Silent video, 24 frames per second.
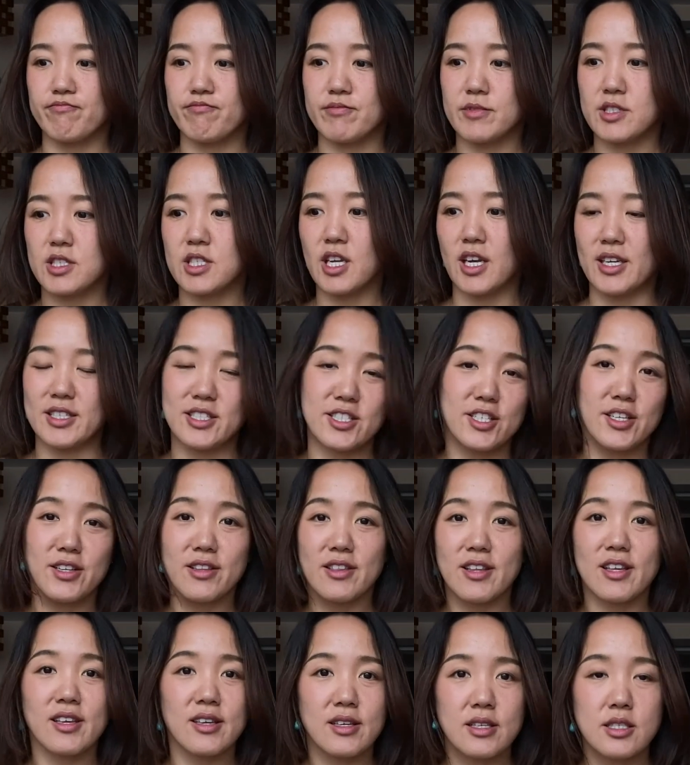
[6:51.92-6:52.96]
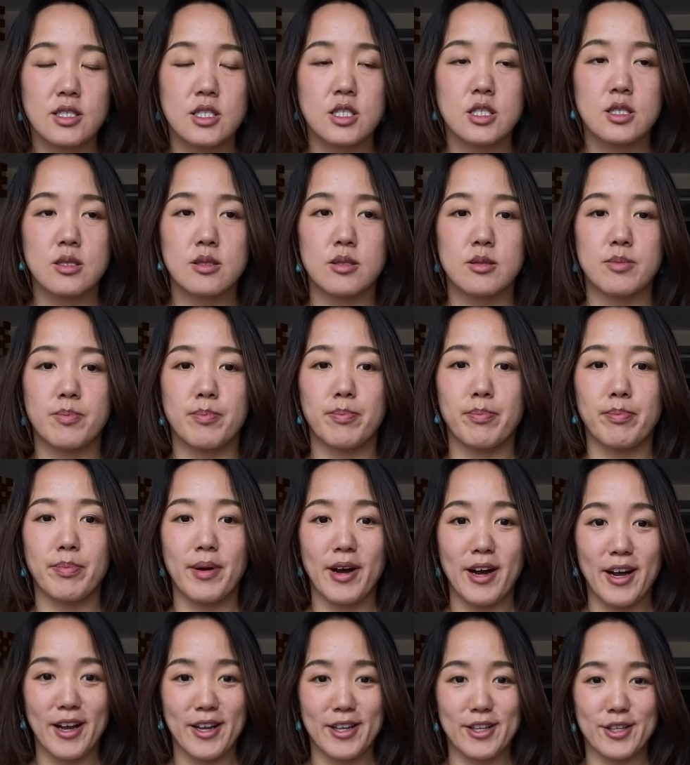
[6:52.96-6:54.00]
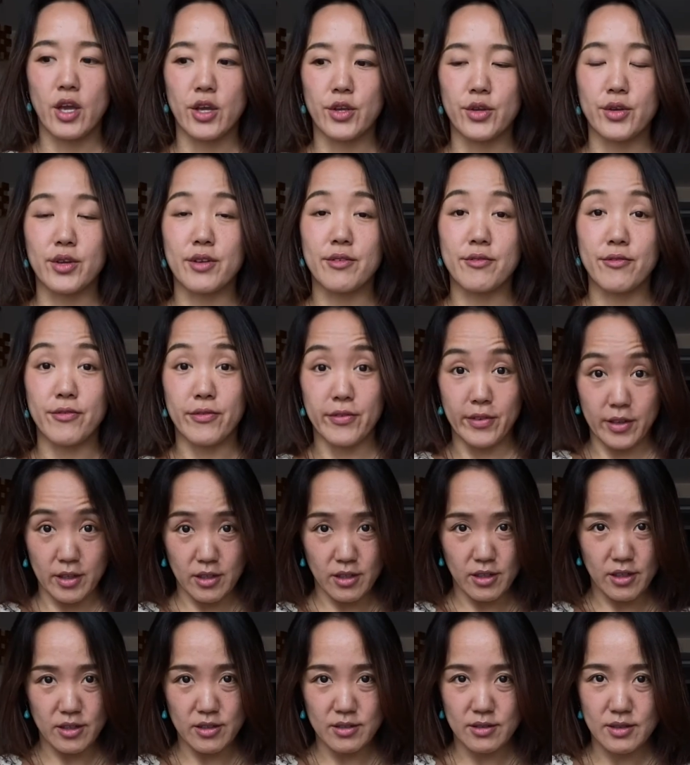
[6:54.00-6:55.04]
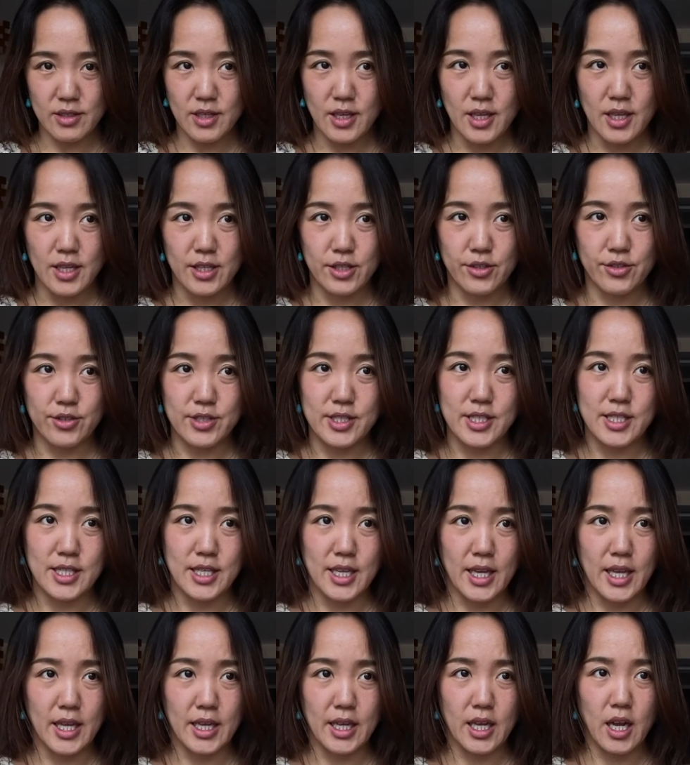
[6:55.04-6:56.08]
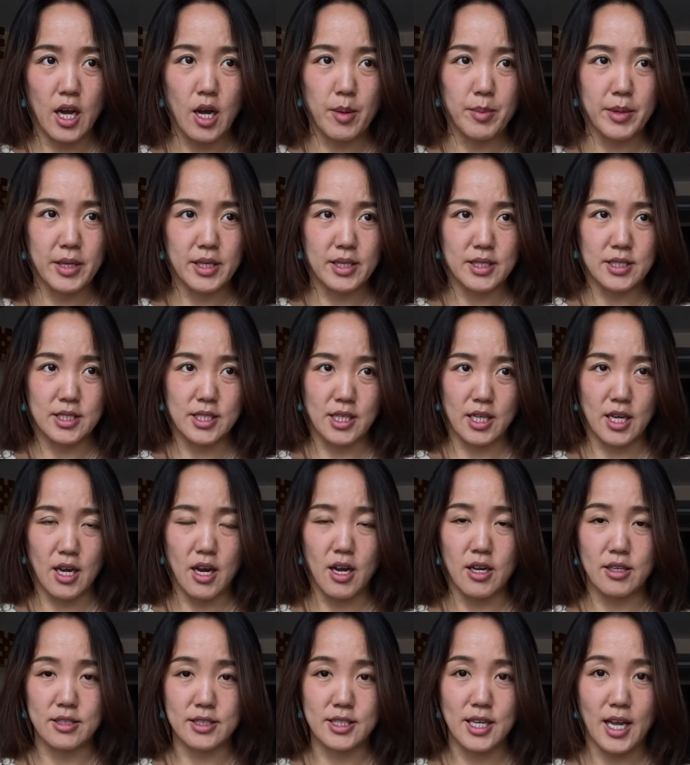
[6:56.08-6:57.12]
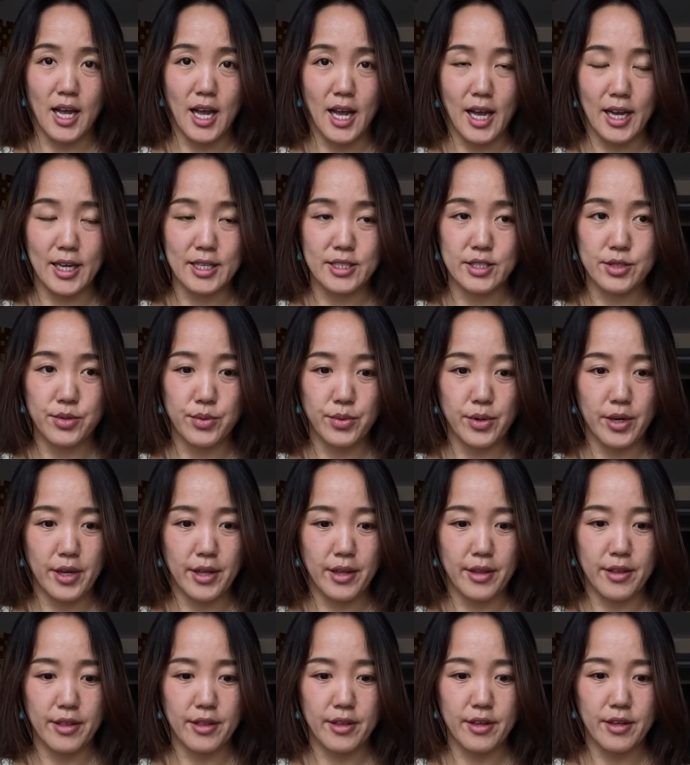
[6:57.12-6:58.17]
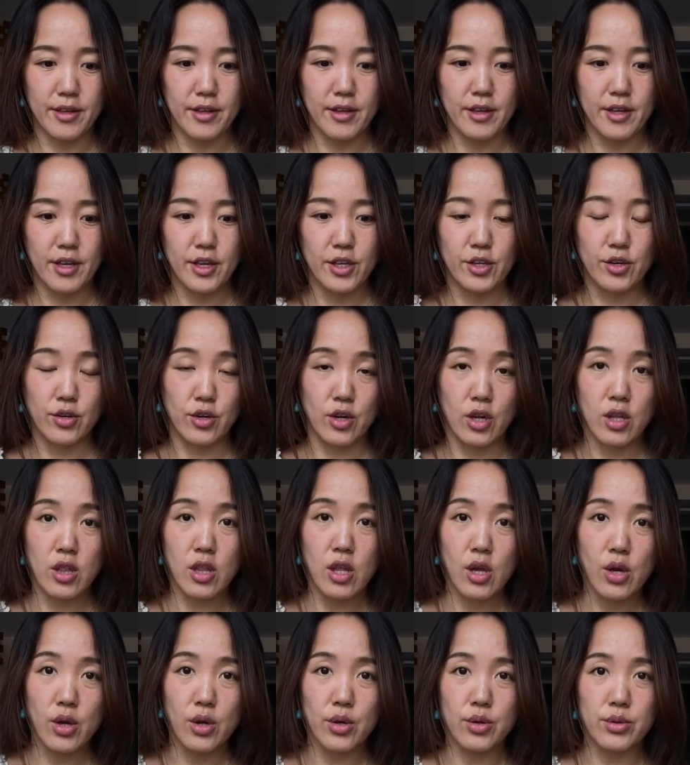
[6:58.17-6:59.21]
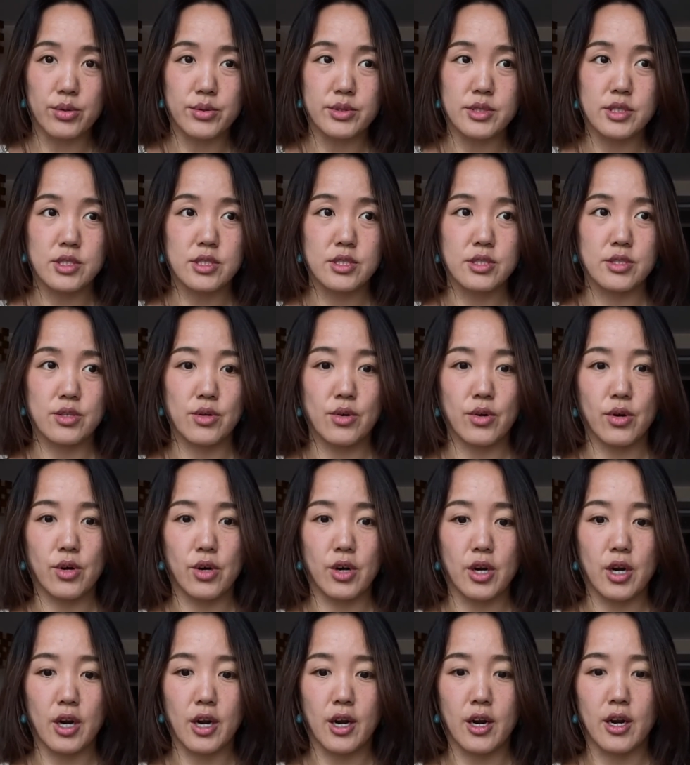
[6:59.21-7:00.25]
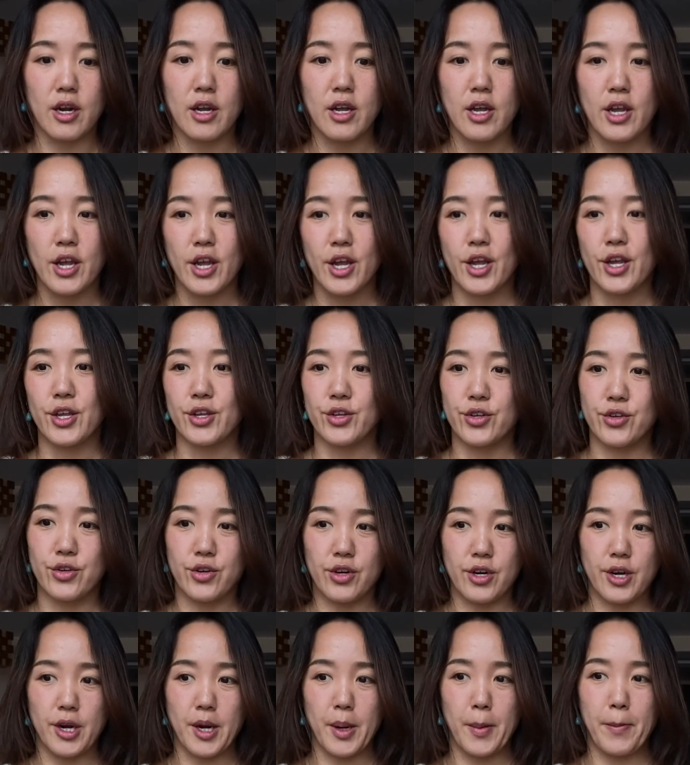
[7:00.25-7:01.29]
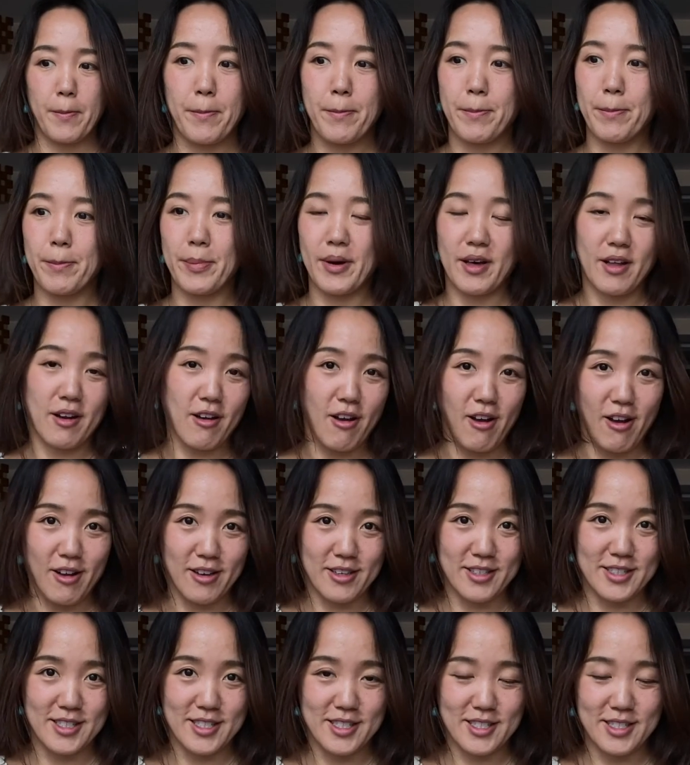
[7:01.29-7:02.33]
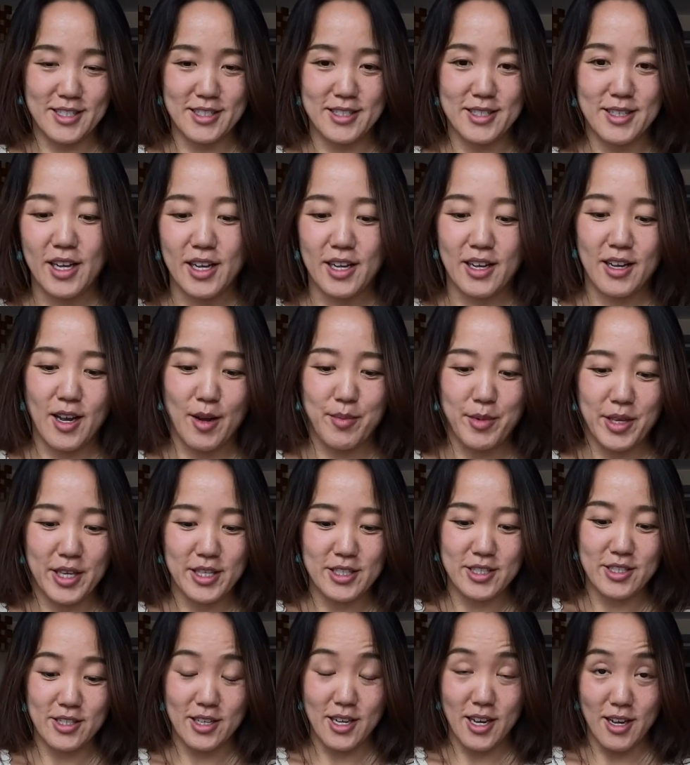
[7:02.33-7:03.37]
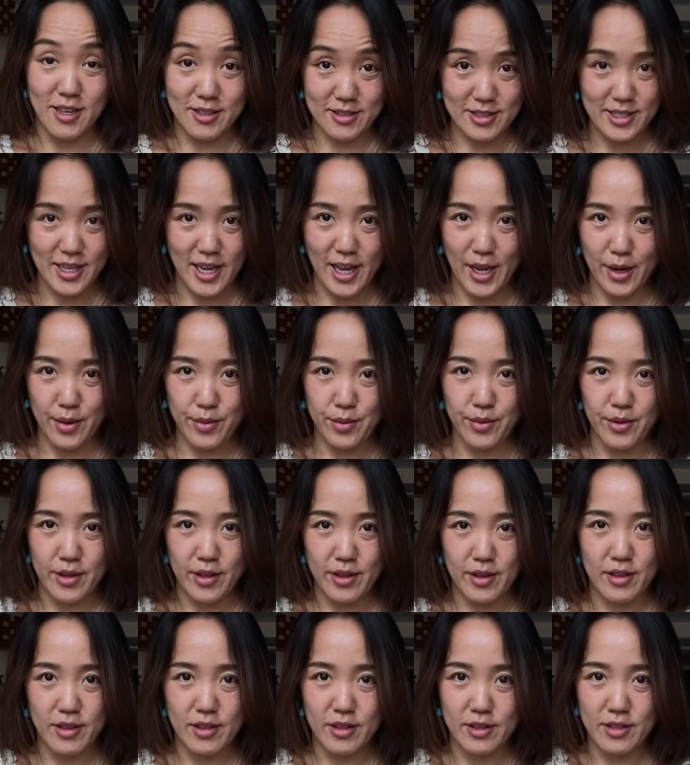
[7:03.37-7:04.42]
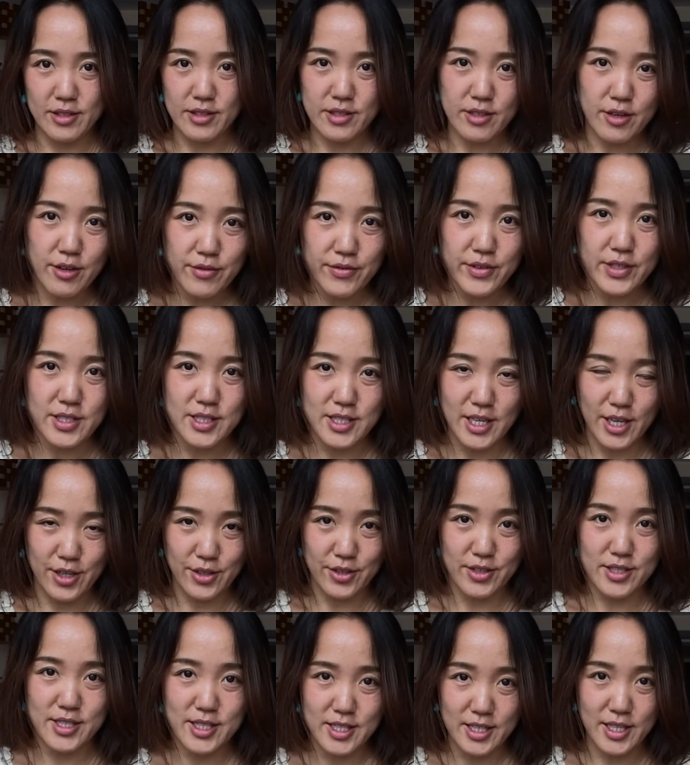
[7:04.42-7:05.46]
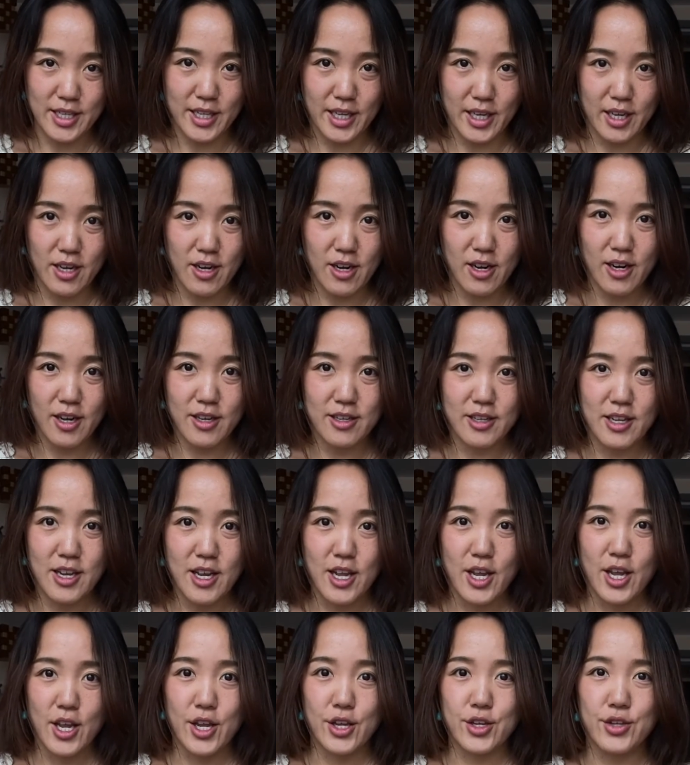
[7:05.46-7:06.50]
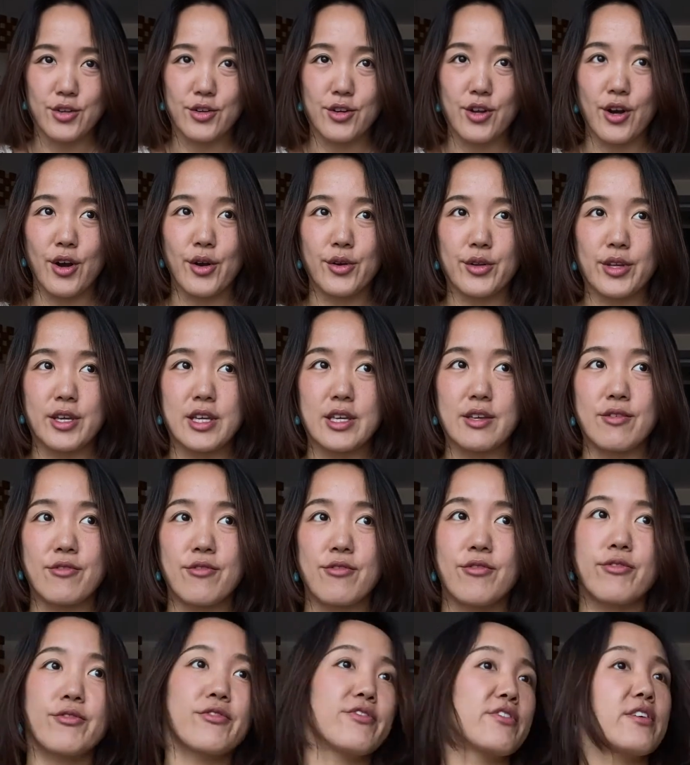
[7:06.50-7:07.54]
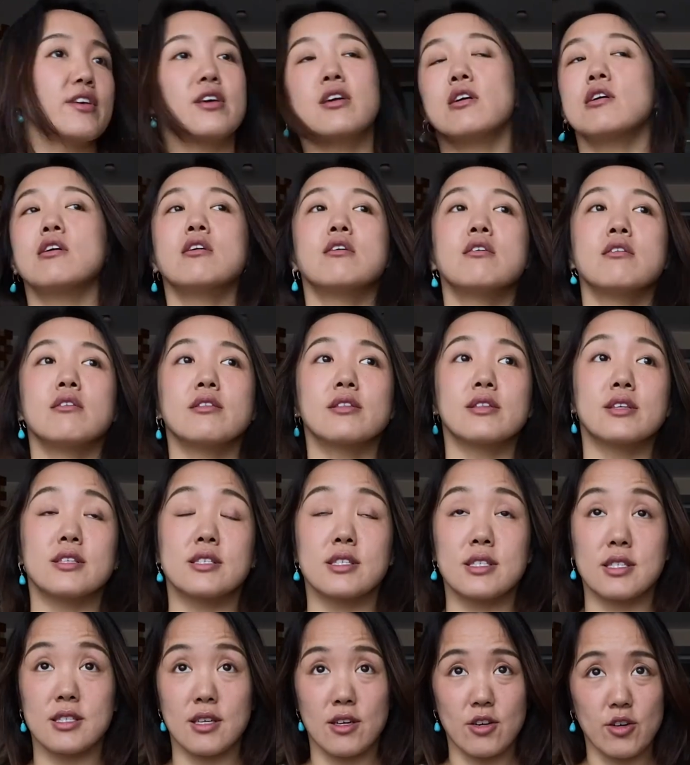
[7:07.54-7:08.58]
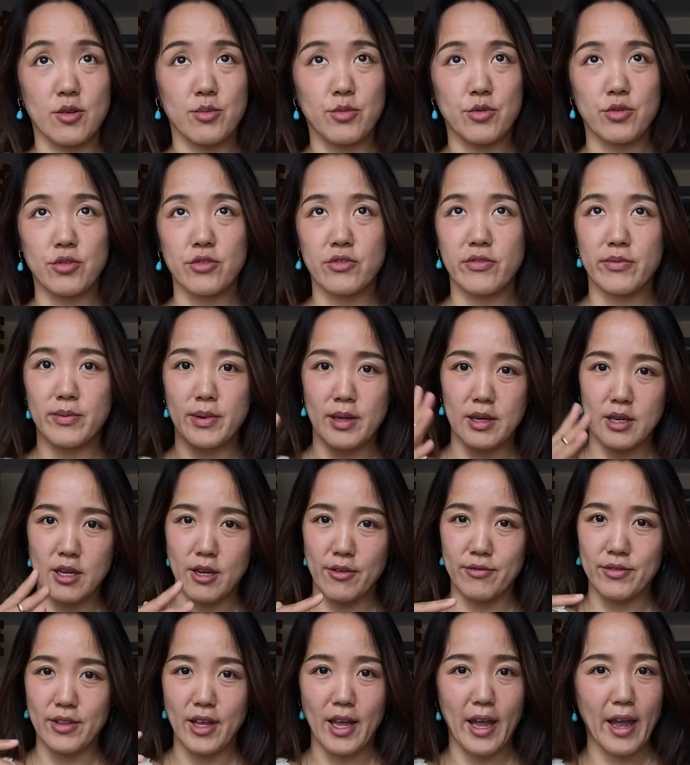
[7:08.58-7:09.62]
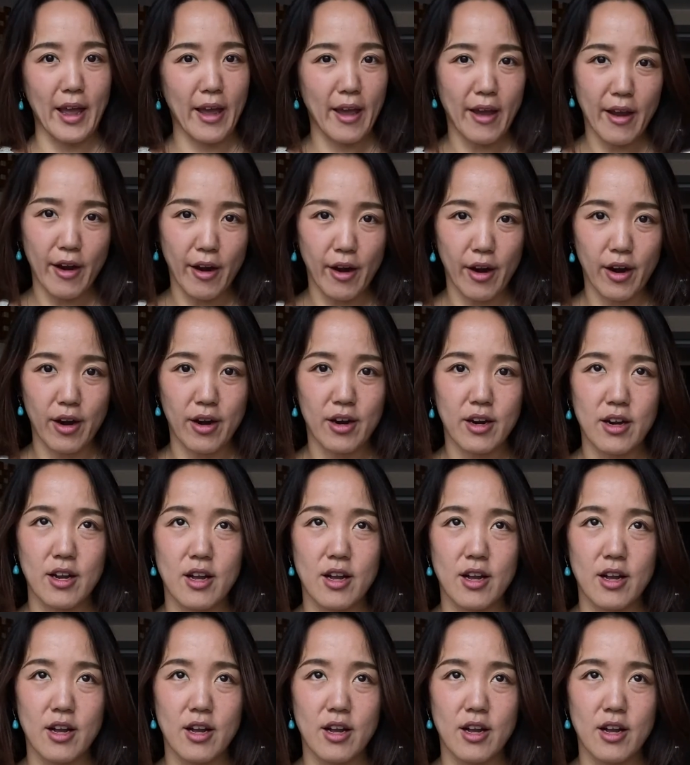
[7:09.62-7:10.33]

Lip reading: touching things, but you can feel your skin coming into contact with your clothes, or your buttocks coming into contact with the surface that you're sitting on. You know, you can feel the subtle movement of the air.